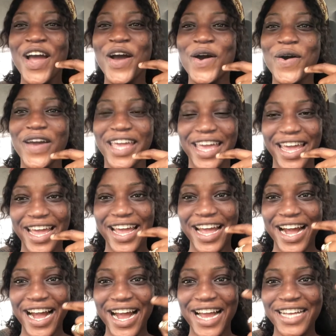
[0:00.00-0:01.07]
Okay
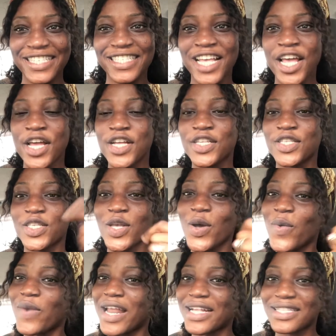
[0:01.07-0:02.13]
guys, so
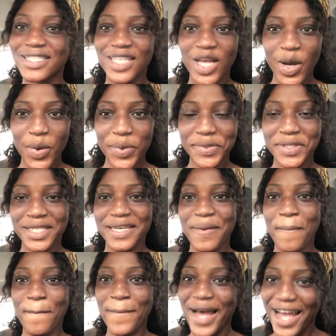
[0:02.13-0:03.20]
let's go to the
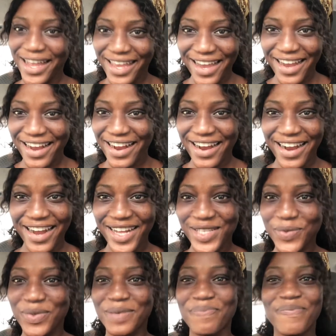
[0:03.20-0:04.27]
market
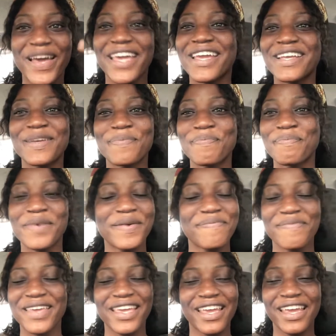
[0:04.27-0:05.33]
with Becky the
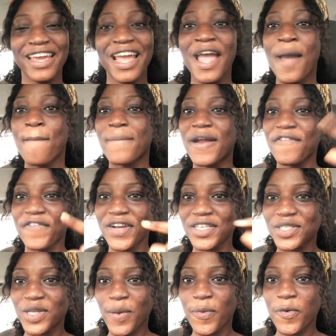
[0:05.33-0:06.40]
Mummy. My first
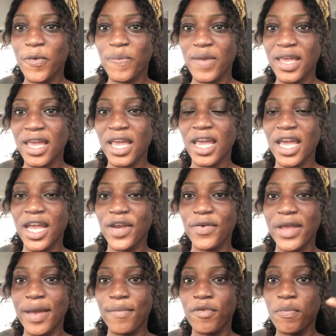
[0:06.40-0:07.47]
stop will be in
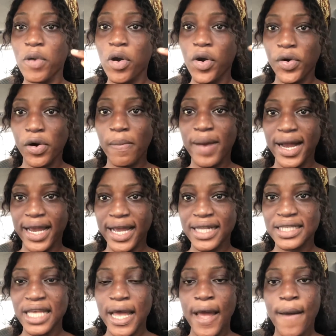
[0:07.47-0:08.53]
Rumokoro market
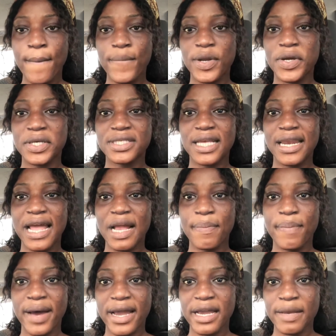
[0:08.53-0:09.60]
because I like
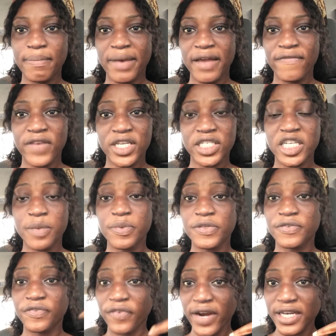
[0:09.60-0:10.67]
buying my vegetables
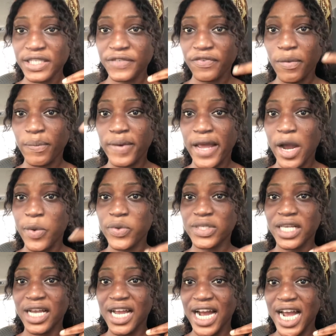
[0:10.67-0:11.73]
fresh from the Awosa
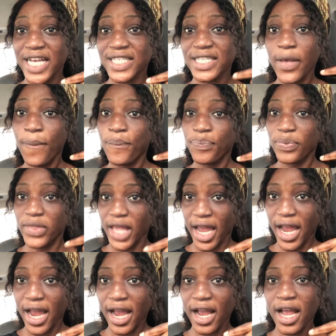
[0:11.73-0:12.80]
guys
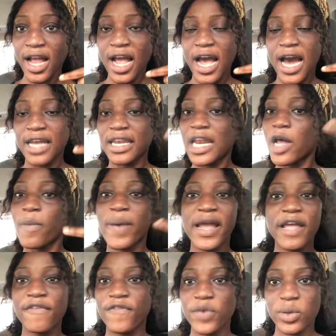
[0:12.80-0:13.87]
there, and then I'll buy a
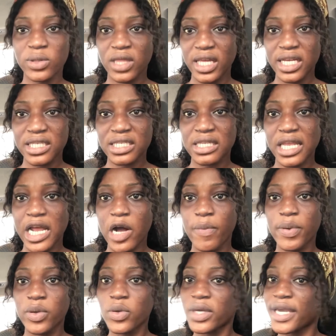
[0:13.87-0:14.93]
few things that I'll be
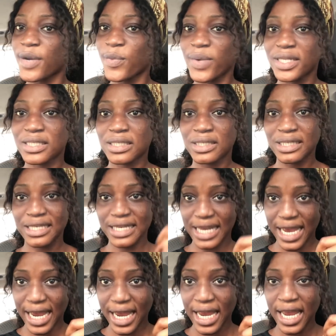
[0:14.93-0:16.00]
cooking with
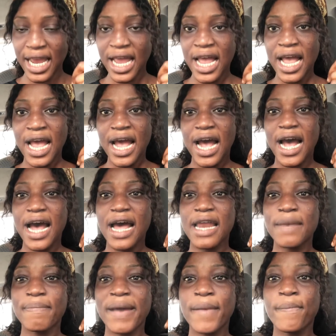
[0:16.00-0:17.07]
today, and
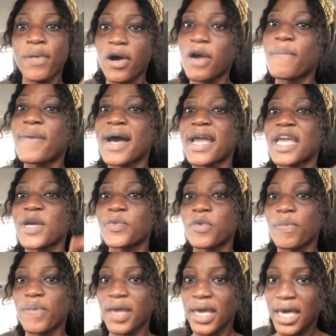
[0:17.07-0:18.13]
my bulk buying will
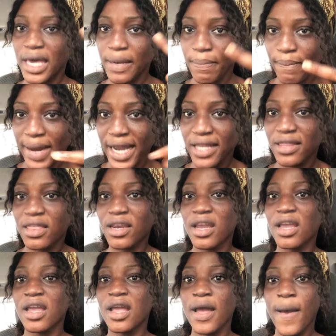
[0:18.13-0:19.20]
be in my
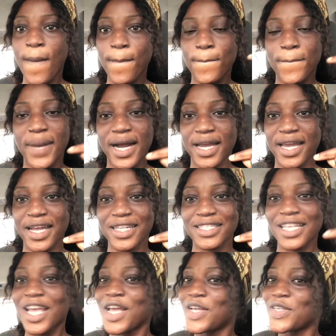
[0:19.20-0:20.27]
three market.
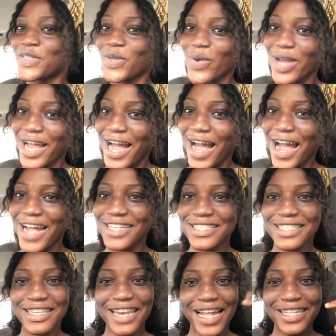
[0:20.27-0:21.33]
So guys,
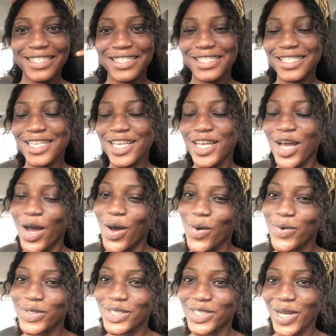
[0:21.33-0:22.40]
let's go
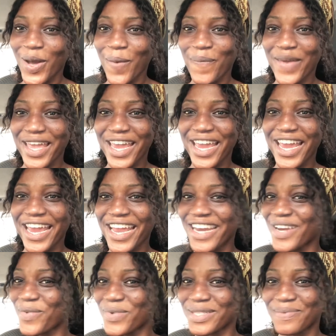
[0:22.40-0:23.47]

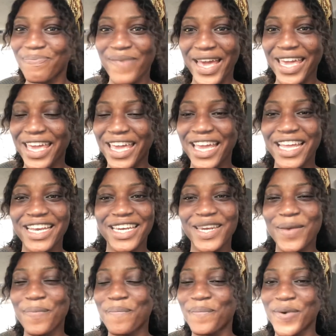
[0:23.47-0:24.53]
shopping with Becky the
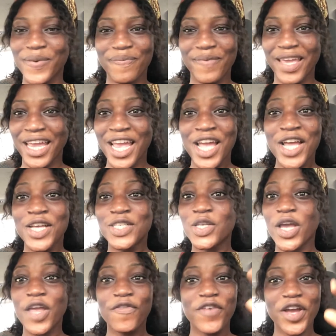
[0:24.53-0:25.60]
Mummy. So
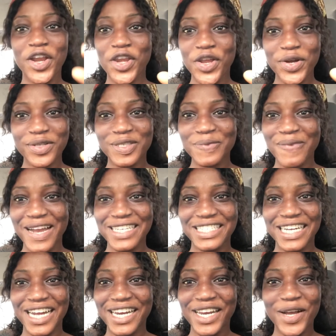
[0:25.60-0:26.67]
if you're new to my
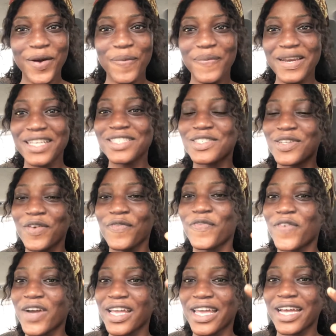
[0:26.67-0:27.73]
channel, please don't
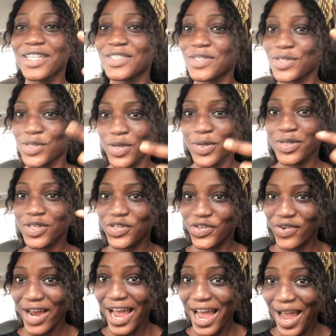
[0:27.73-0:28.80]
forget to
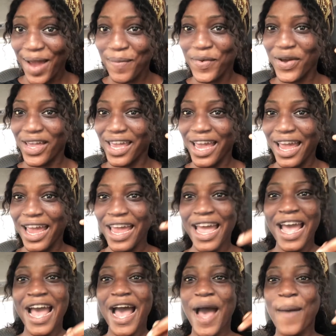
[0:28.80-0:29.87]
subscribe, okay?
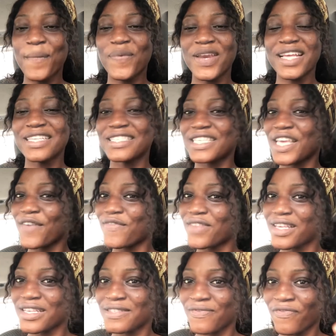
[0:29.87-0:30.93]
And please give
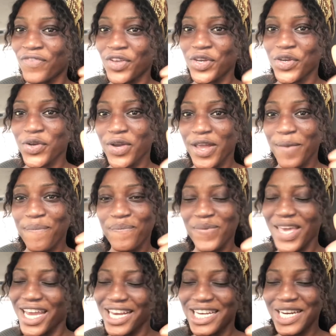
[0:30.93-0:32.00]
this video a
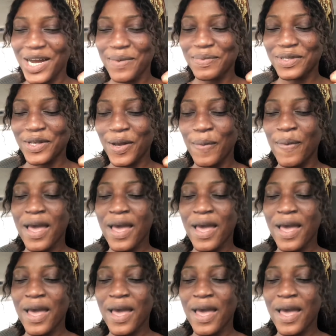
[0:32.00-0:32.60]
big thumbs up.